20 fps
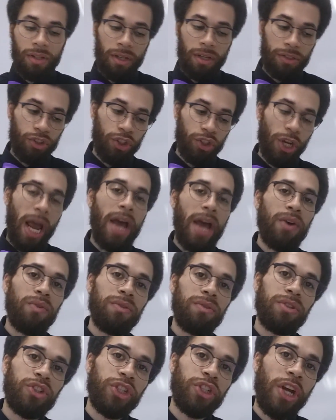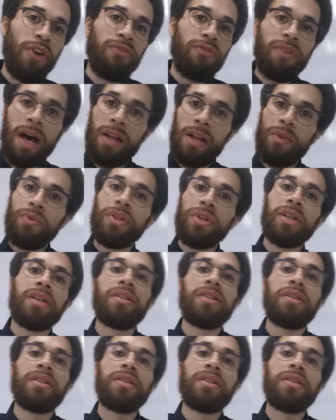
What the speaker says: a child shall follow the